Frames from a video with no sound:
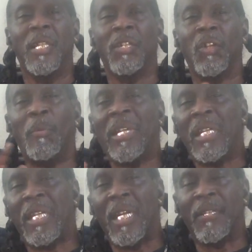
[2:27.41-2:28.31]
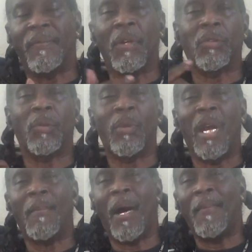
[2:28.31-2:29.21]
so many things floats
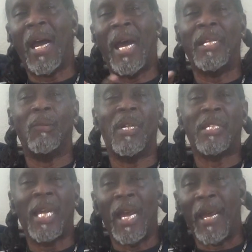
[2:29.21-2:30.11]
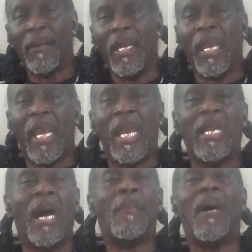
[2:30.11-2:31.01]
around my mind at one time,
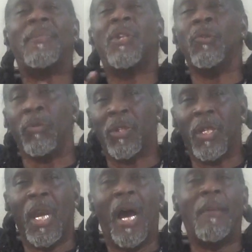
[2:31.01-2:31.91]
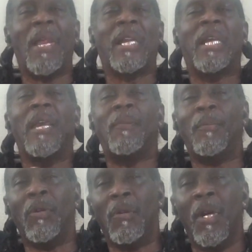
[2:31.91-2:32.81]
and I'm obtuse. I'm not
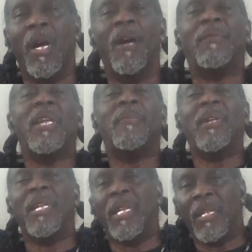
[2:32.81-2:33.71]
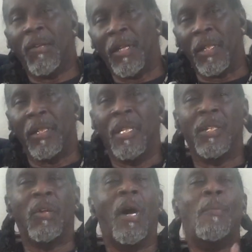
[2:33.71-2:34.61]
capable of keeping it in order.
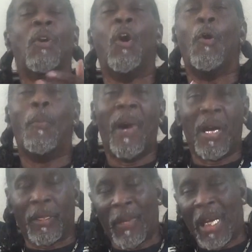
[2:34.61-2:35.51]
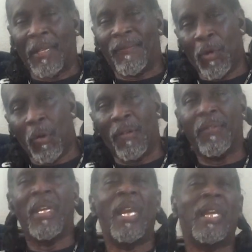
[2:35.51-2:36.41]
So I'm going to go back and forth
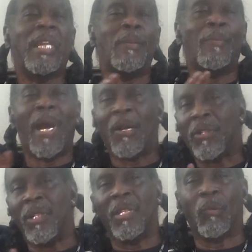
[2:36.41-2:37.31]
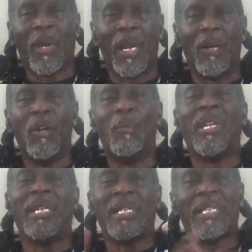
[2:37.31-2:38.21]
and keep bouncing it around.
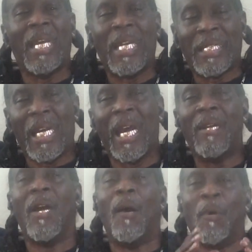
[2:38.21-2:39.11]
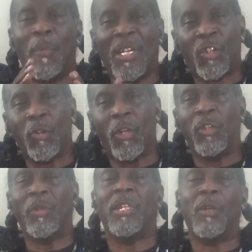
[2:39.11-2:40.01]
But at the same time, I'm going to make sure
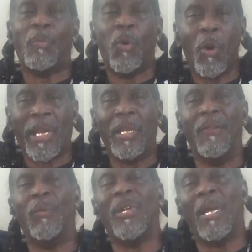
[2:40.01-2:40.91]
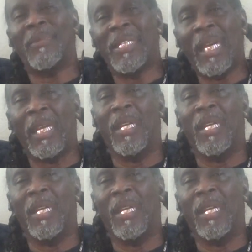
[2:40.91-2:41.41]
you get the point of what I'm saying.